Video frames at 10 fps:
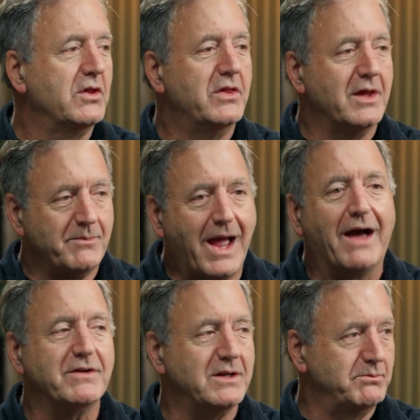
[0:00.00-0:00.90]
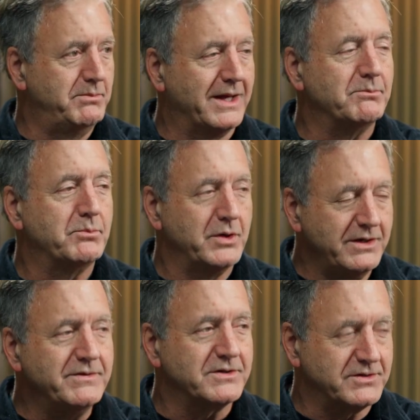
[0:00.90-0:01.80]
them having been
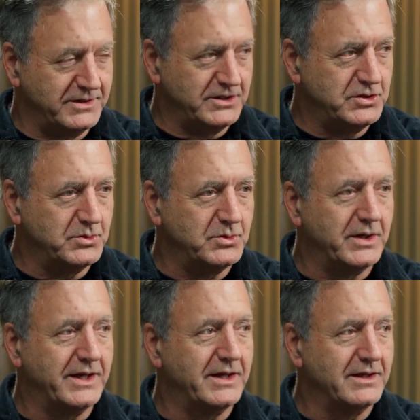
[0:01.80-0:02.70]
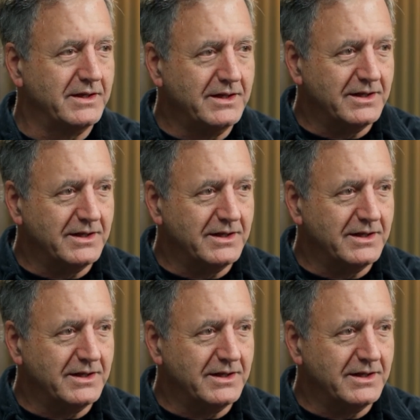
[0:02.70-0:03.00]
previously to a